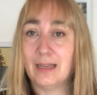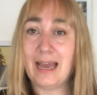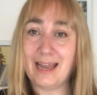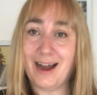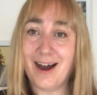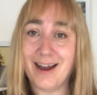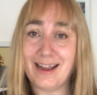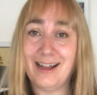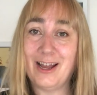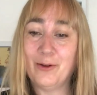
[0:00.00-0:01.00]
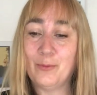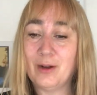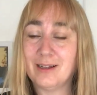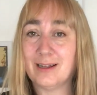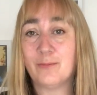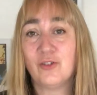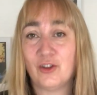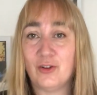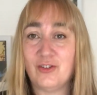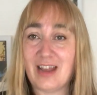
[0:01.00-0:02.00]
Okay, hi, hello and welcome
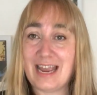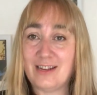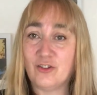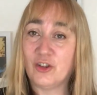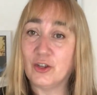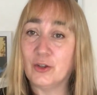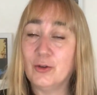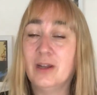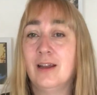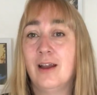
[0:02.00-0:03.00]
to day 2